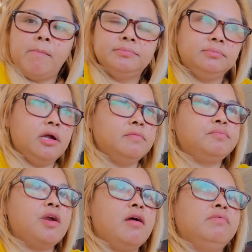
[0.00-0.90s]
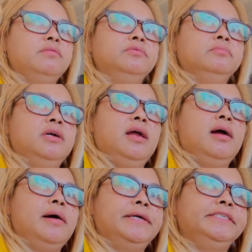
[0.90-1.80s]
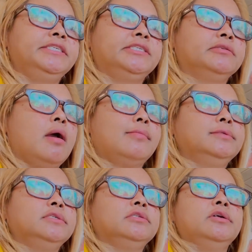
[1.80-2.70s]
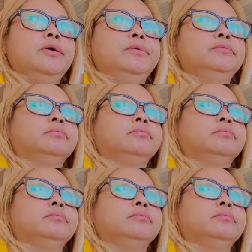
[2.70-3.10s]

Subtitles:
bad problem with my eyes. So